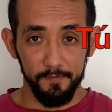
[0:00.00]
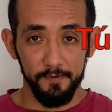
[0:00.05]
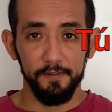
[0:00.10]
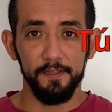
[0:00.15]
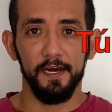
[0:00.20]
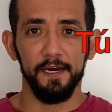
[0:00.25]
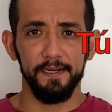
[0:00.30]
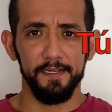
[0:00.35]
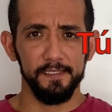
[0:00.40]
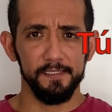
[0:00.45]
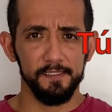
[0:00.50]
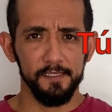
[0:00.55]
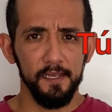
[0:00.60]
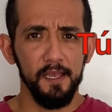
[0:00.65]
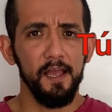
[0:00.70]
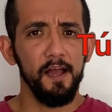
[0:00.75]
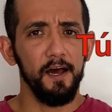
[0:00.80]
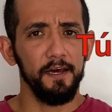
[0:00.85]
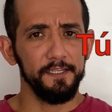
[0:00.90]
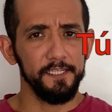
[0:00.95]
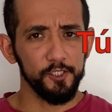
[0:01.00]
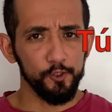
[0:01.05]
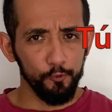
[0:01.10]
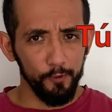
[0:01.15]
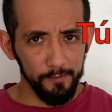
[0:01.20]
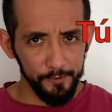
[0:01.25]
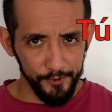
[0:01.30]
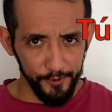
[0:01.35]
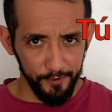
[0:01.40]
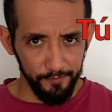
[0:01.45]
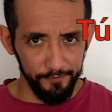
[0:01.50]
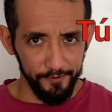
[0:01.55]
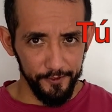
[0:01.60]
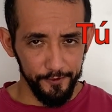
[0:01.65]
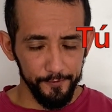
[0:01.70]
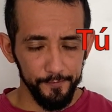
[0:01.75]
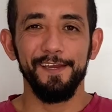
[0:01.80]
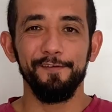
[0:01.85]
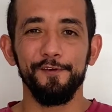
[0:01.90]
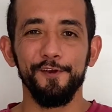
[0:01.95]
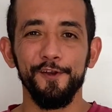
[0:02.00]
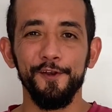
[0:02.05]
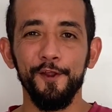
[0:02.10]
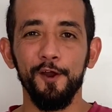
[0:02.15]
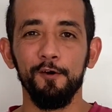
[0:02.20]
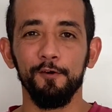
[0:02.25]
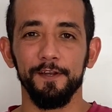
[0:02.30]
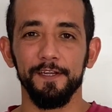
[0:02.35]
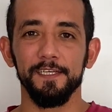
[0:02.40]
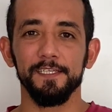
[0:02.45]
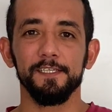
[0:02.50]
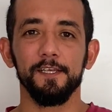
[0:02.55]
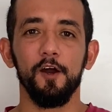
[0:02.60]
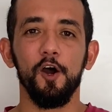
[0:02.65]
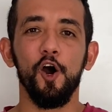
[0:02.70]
That is a description of you. If you notice,